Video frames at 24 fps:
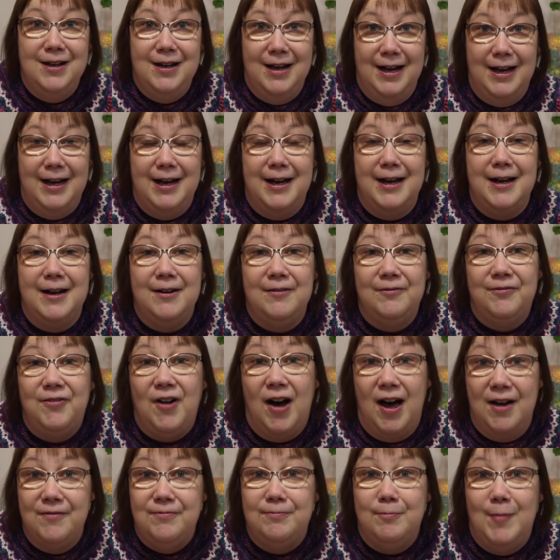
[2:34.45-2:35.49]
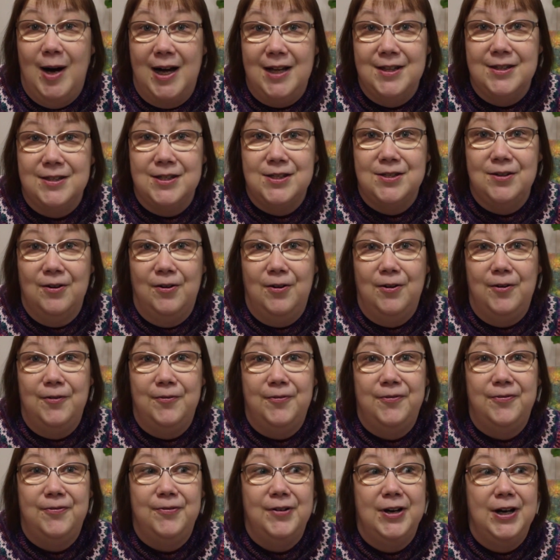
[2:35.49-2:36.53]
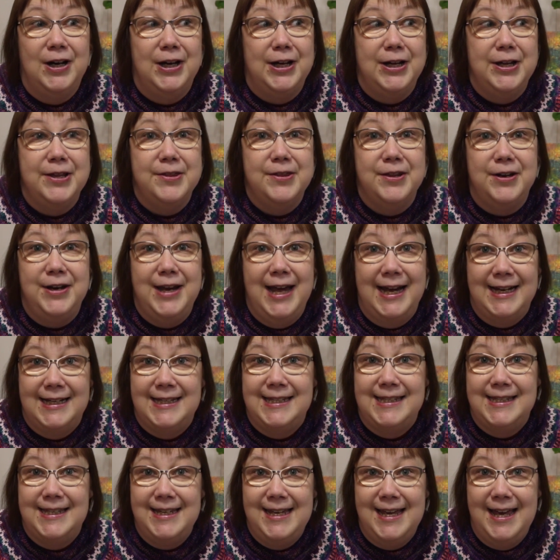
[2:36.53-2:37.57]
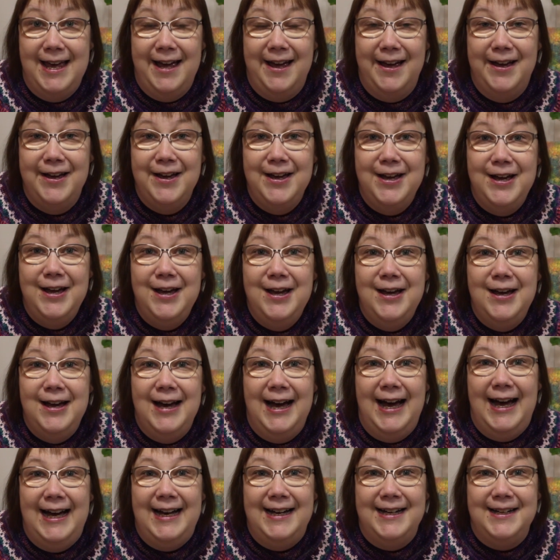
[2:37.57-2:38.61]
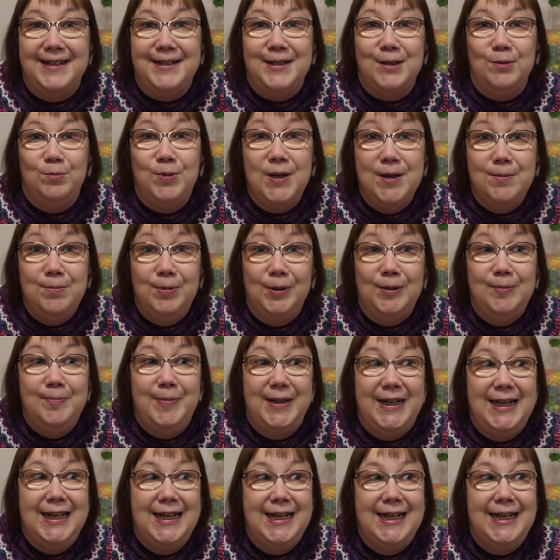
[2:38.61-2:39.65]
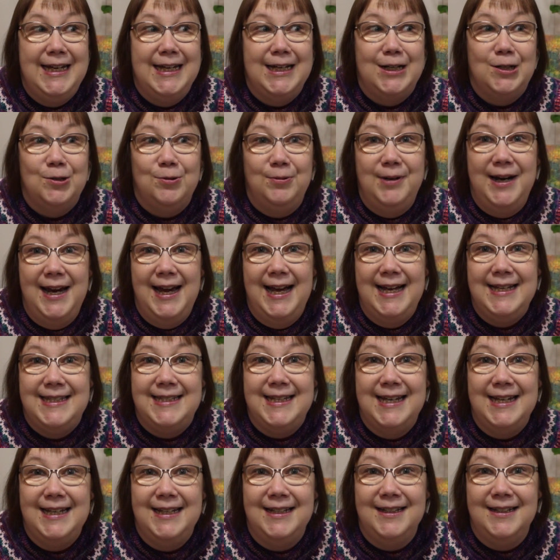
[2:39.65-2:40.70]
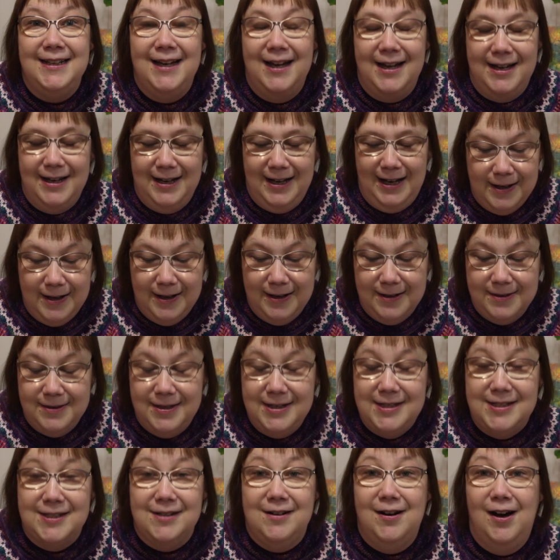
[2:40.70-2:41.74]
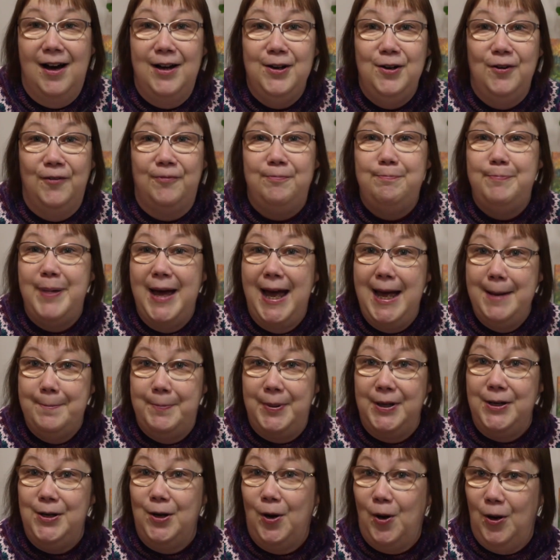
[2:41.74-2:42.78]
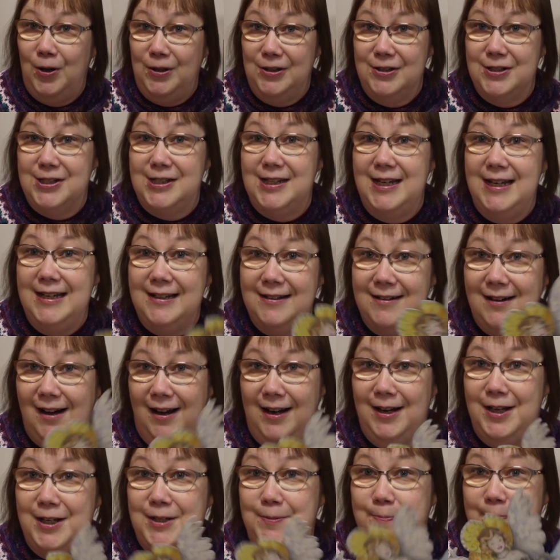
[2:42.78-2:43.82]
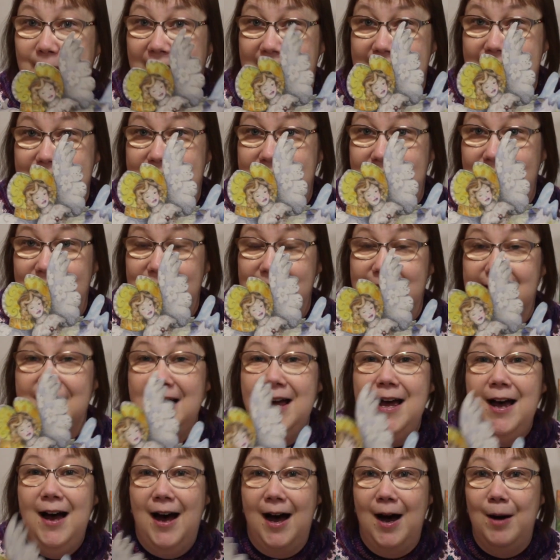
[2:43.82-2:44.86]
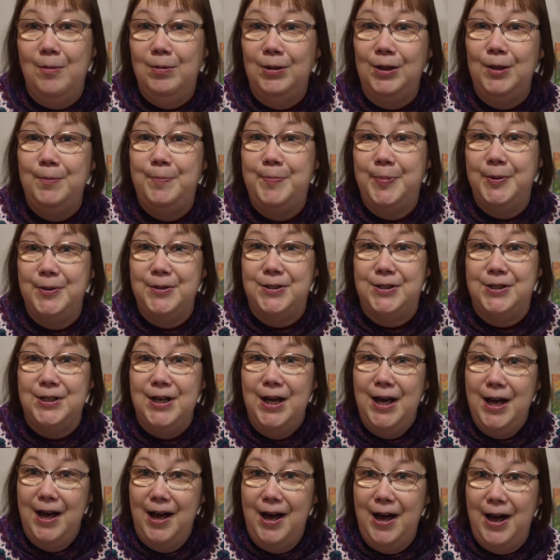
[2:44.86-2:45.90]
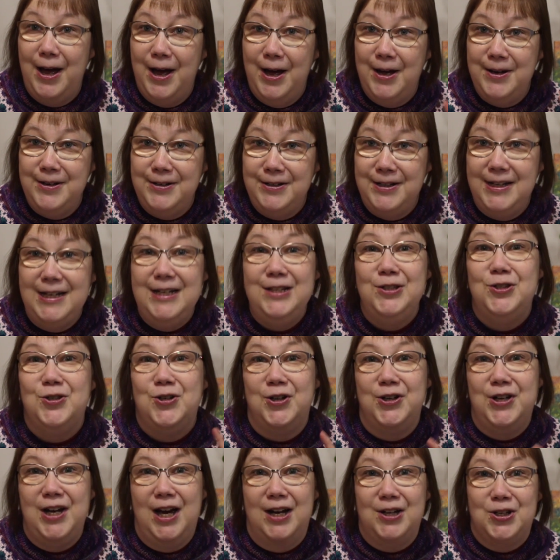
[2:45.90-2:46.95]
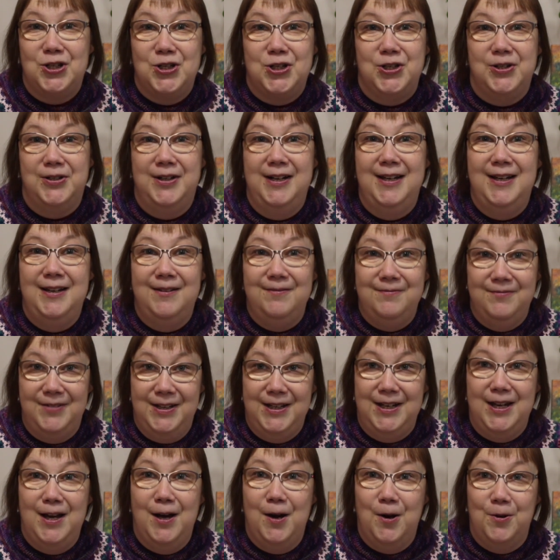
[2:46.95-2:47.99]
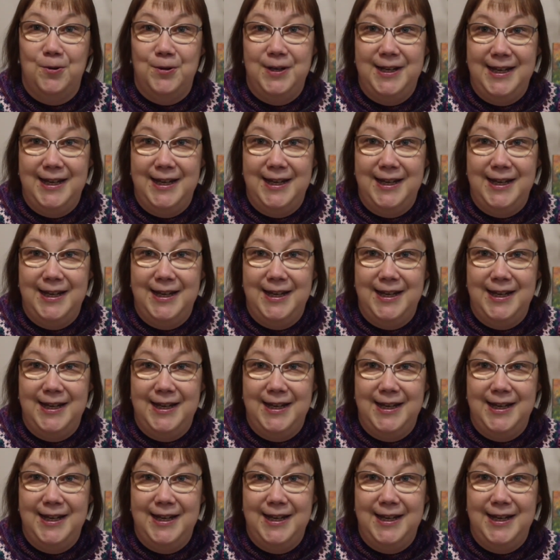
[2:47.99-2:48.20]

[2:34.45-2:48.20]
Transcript: 5 months of the next year, and we will be creating this kind of paper dolls in colored pencils. I will put an introductory video